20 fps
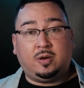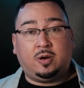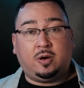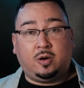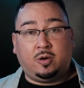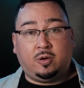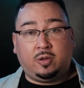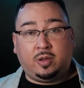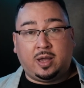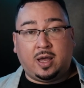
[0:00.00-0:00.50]

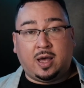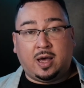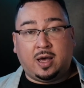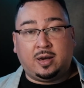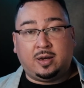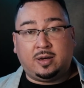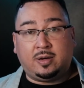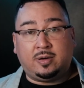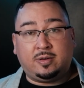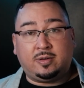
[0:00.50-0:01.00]
early
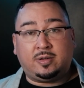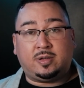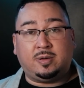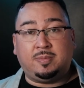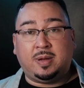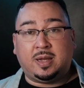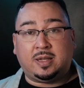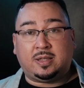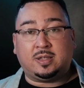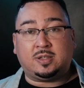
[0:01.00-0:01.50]
on to
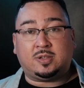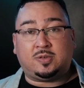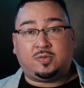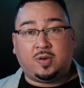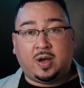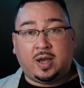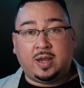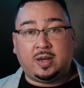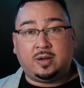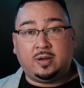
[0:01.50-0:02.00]
make this
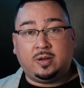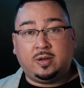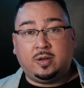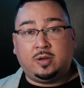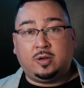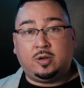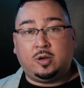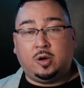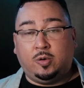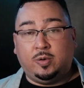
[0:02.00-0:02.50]
fight
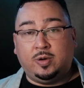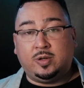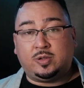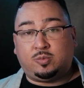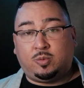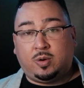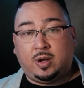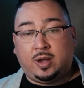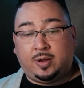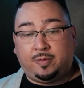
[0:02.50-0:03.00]
go his
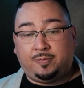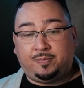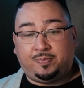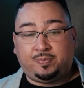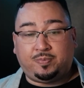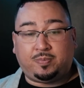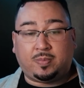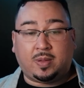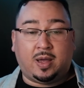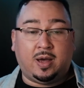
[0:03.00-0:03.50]
way.
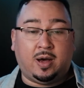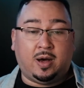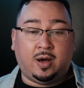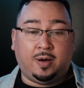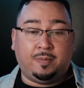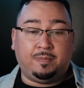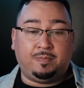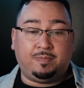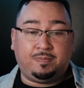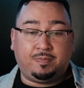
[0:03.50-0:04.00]

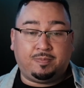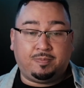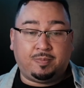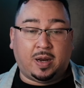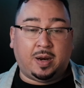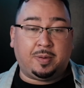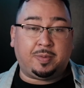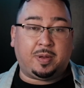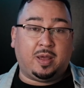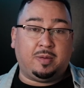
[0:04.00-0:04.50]

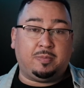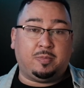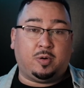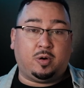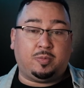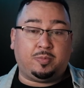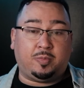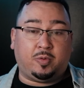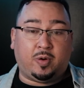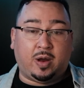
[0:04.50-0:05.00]
But I'm getting
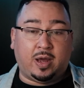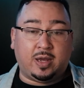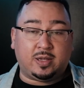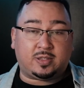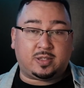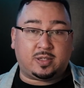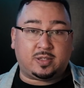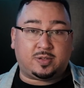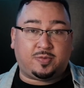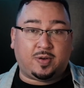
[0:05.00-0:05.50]
Marlon
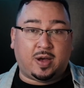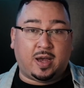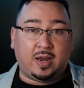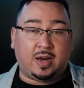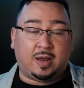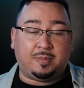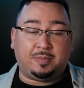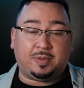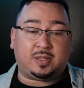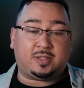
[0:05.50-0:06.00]
Moraes this fight.
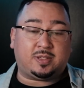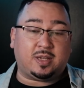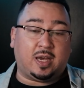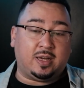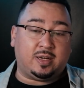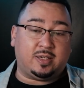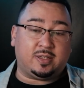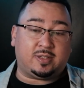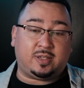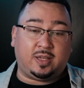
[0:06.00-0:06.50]
I'm
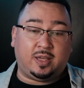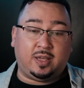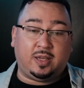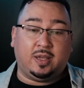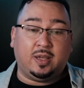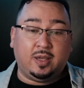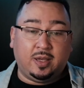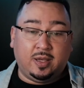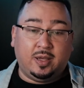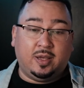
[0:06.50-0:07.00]
excited to see
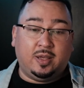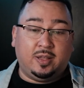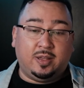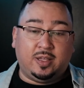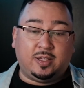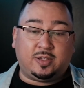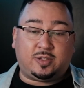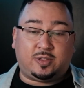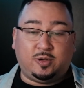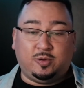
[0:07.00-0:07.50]

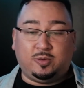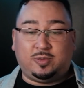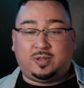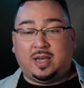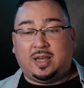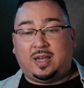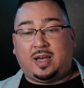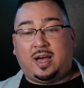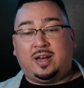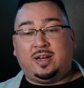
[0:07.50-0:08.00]
these two
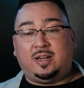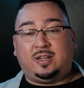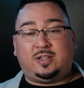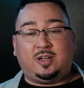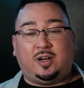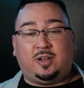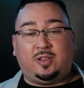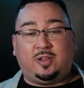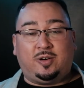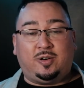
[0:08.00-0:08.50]
take on each
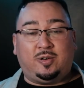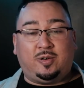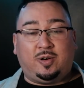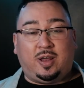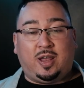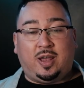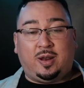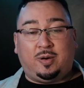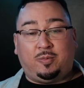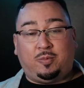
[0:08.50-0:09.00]
other
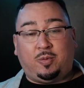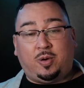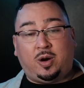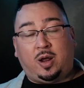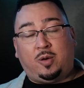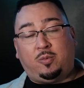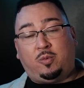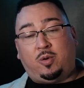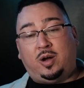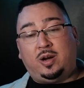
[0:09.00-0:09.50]
and
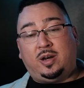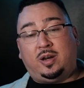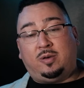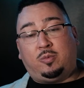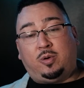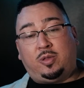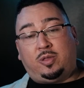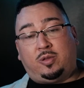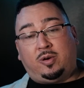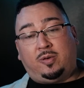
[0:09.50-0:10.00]
one-on-one in
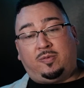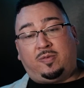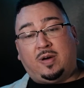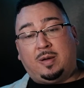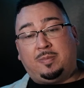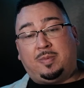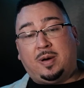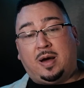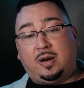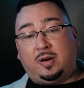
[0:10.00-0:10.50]

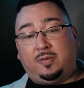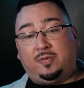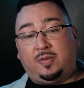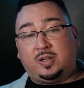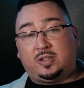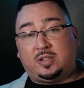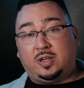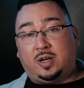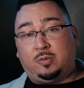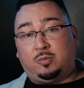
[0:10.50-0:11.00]
135-pound
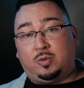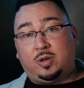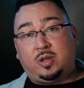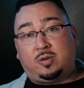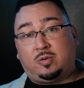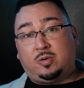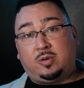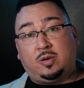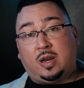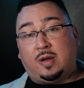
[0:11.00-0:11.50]
division, and
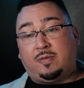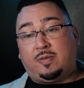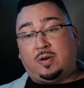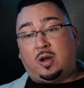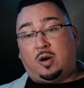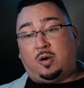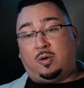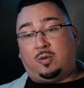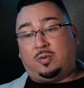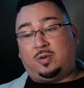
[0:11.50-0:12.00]
you never
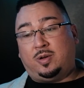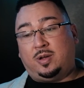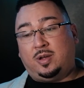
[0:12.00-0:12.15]
know.